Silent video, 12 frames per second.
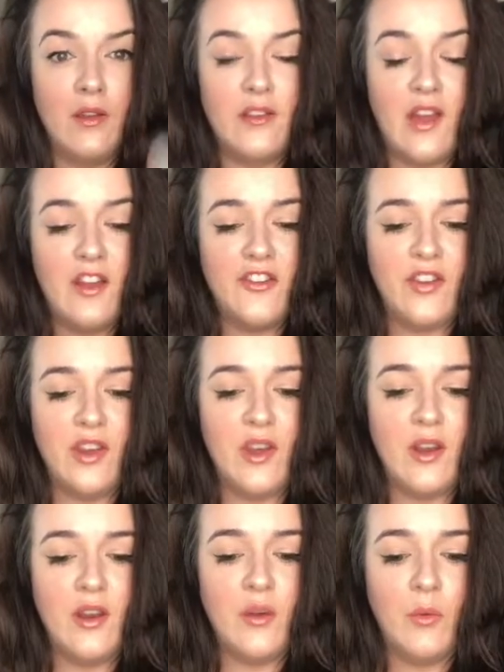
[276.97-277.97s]
touching
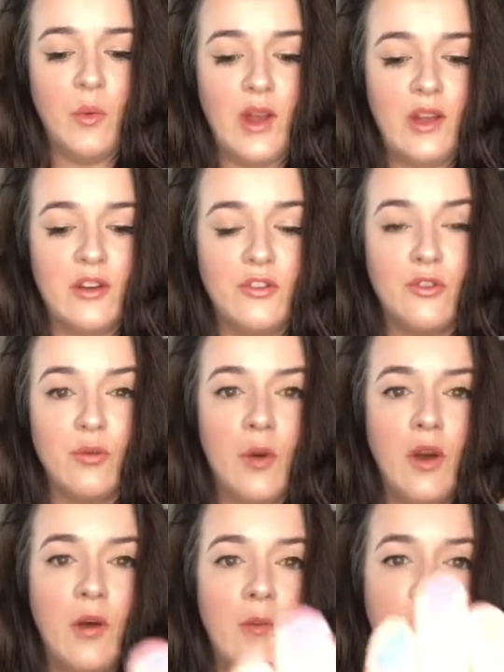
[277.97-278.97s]
it, one little
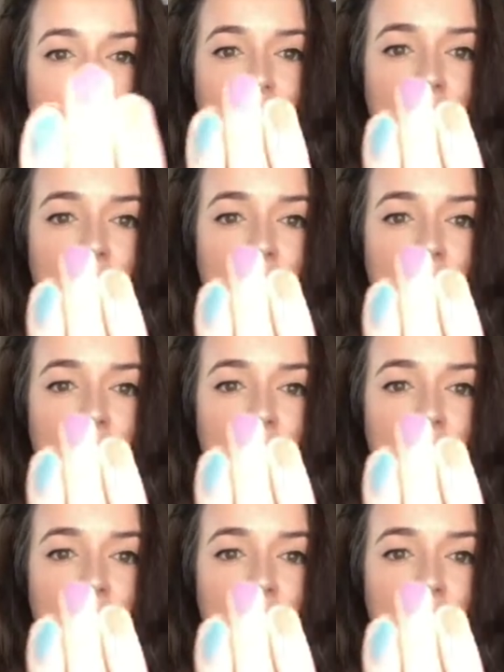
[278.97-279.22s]
swab,